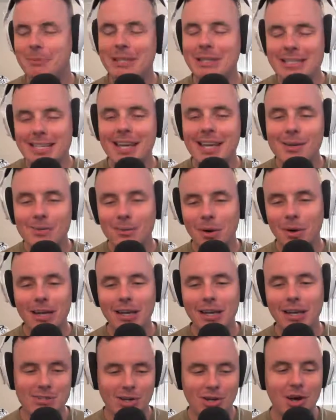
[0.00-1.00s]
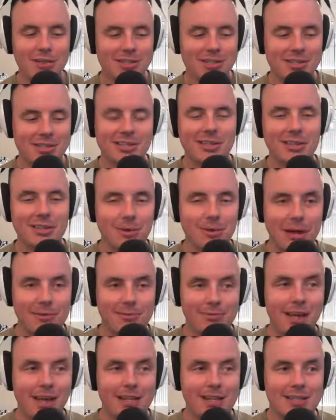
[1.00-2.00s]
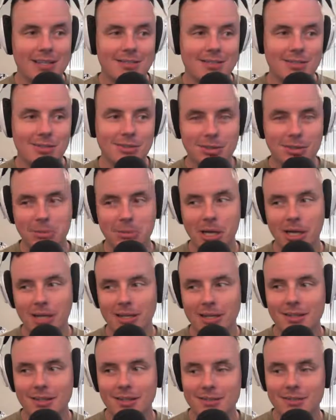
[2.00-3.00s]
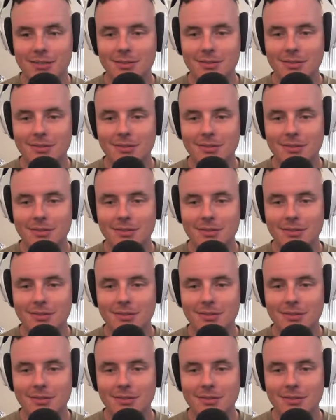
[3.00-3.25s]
mean, day one I was on the Zero FX dirt bike,